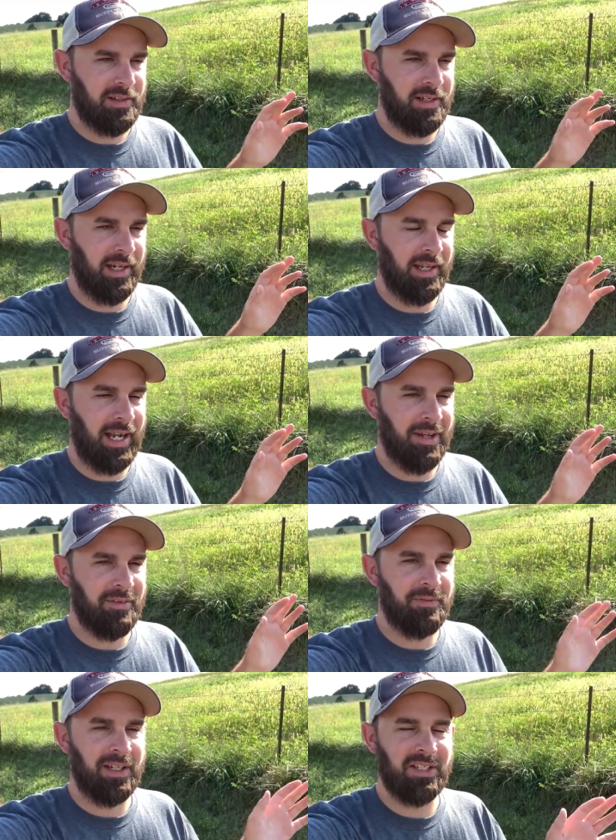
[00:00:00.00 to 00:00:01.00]
and i
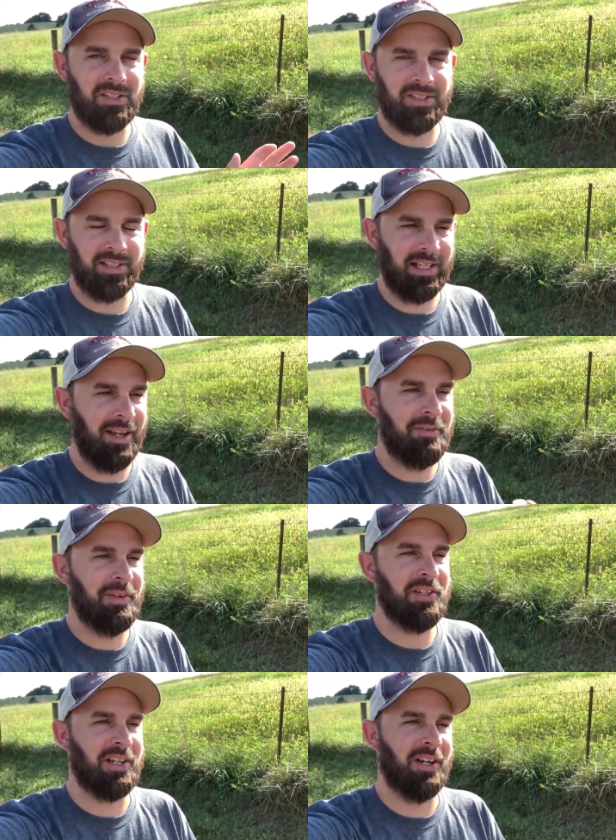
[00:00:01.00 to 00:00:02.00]
haven't fished i haven't
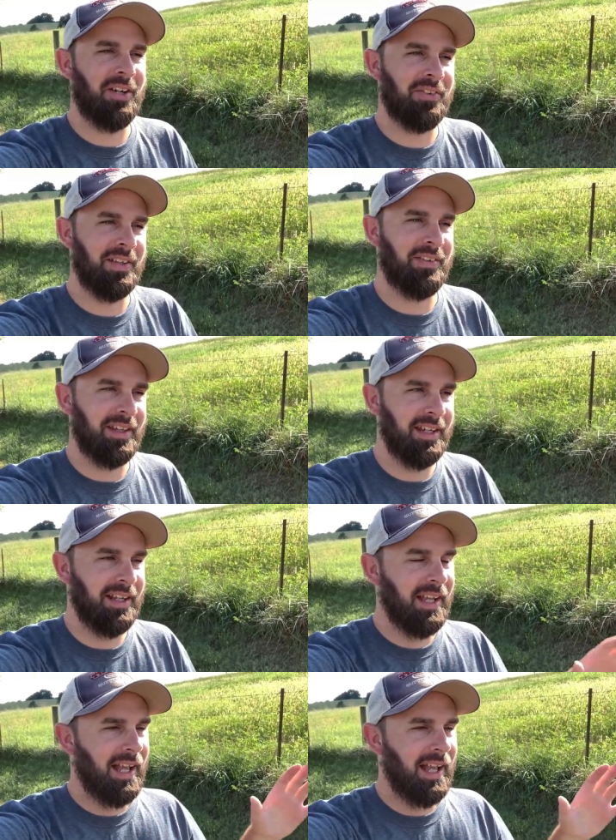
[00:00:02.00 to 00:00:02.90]
fished at all since then